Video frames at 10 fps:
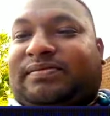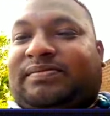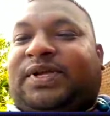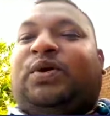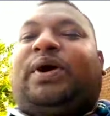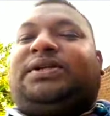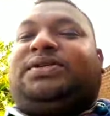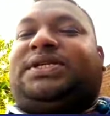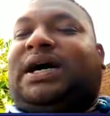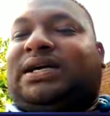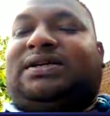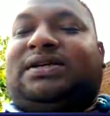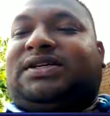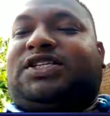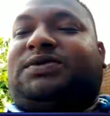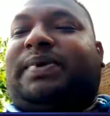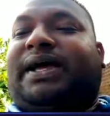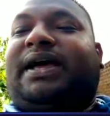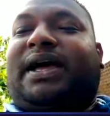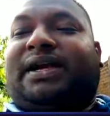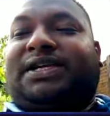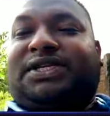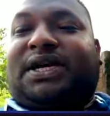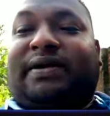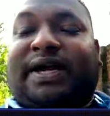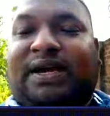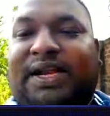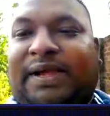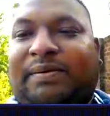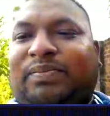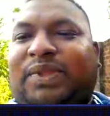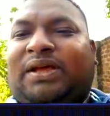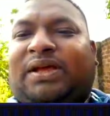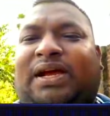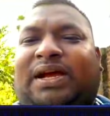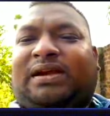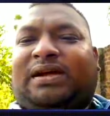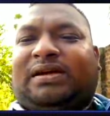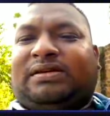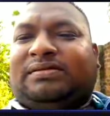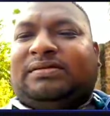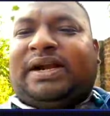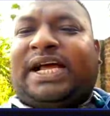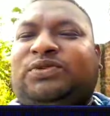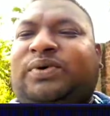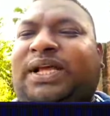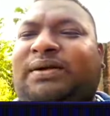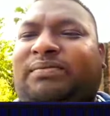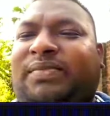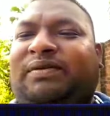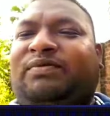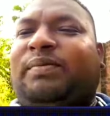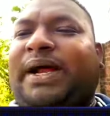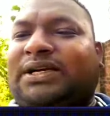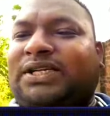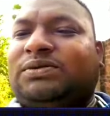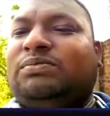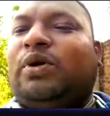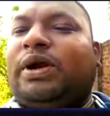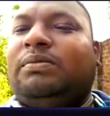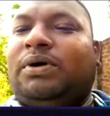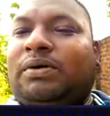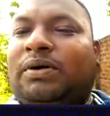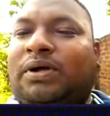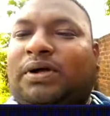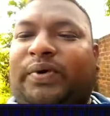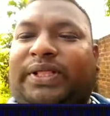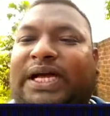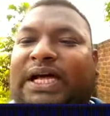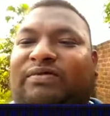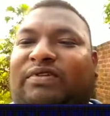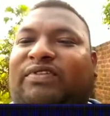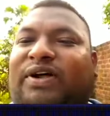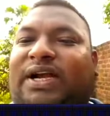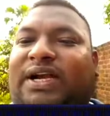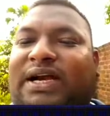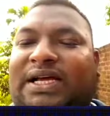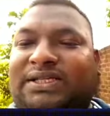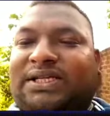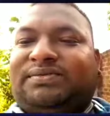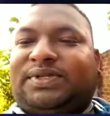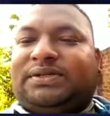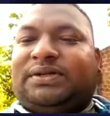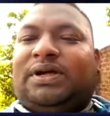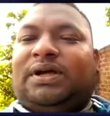You can start speaking English correctly. And gradually, if you practice more and more with the help of phonetic transcription,